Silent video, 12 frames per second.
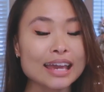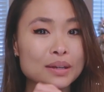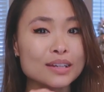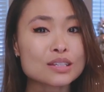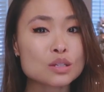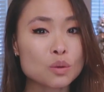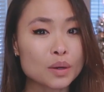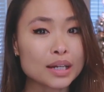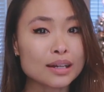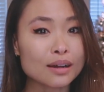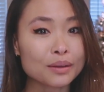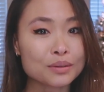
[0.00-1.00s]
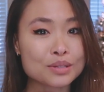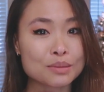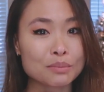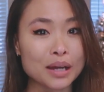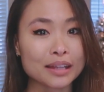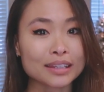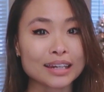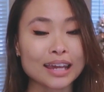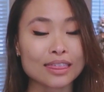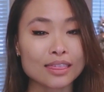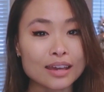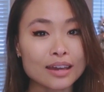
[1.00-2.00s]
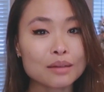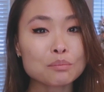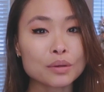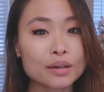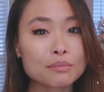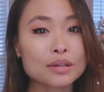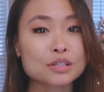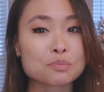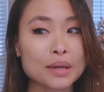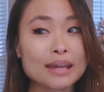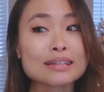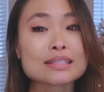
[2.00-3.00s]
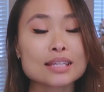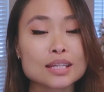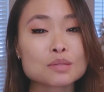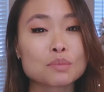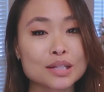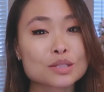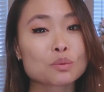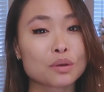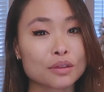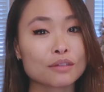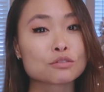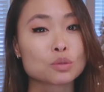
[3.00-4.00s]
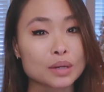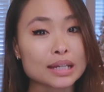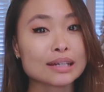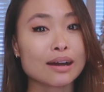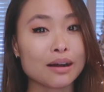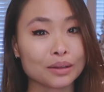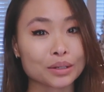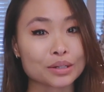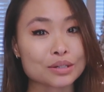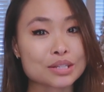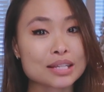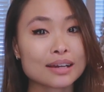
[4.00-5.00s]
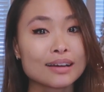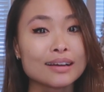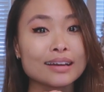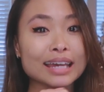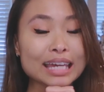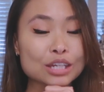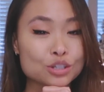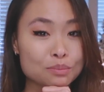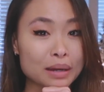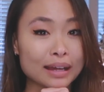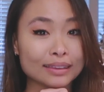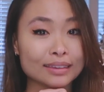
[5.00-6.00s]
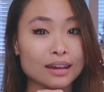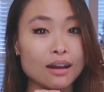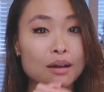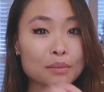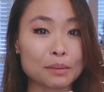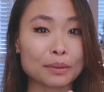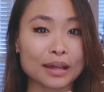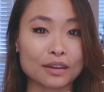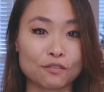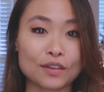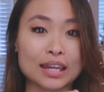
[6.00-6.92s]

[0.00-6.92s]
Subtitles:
but it's $20 a month, and I think I'm pretty much paid 6 months worth of $20 each month on my Planet